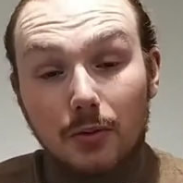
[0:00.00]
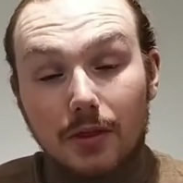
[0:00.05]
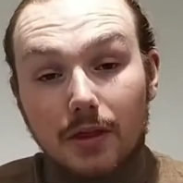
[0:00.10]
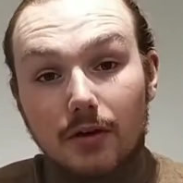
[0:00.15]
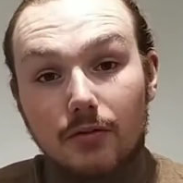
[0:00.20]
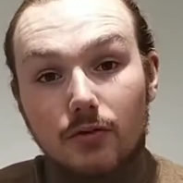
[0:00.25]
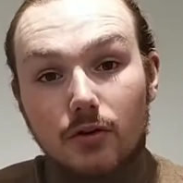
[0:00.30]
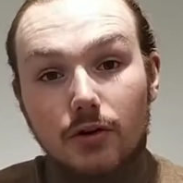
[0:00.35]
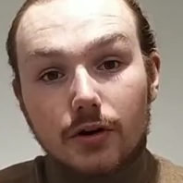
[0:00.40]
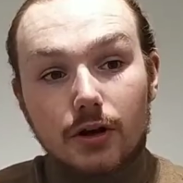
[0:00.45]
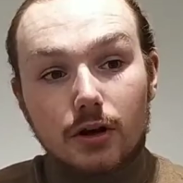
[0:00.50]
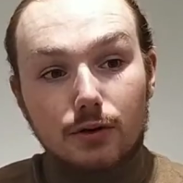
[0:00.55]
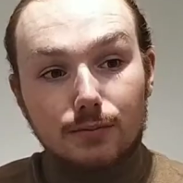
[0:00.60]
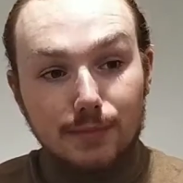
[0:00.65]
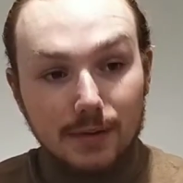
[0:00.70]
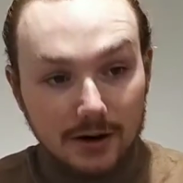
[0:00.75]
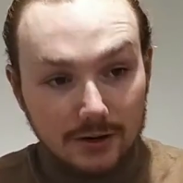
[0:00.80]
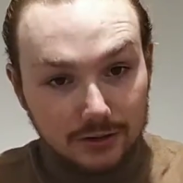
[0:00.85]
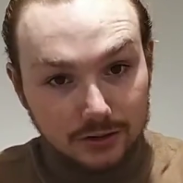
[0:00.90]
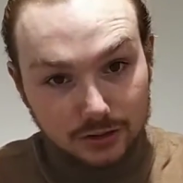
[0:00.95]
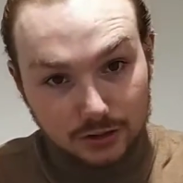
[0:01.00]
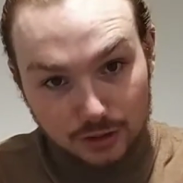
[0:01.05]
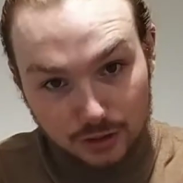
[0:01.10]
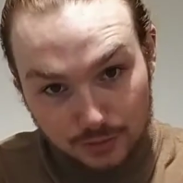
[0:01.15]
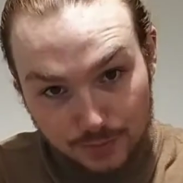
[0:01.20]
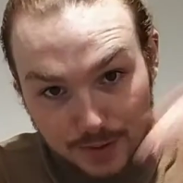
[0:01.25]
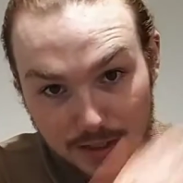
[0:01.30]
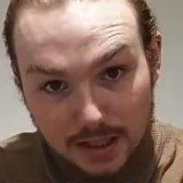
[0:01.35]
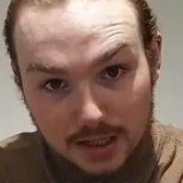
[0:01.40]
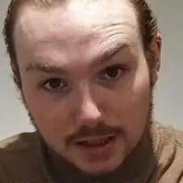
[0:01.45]
in that rut in comparison
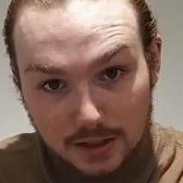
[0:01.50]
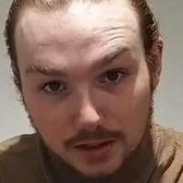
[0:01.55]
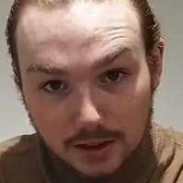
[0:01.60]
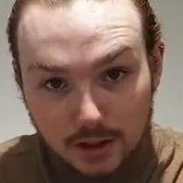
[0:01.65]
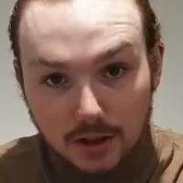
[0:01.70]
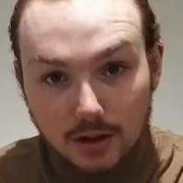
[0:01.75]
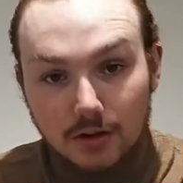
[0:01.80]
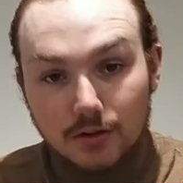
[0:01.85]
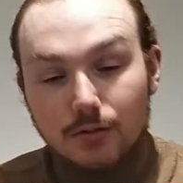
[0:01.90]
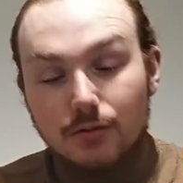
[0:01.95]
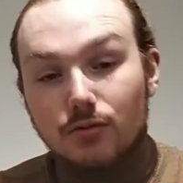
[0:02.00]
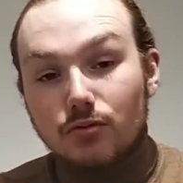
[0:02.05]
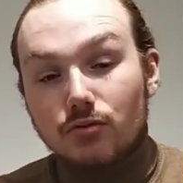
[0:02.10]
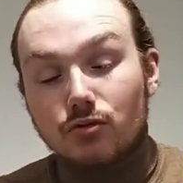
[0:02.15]
to being,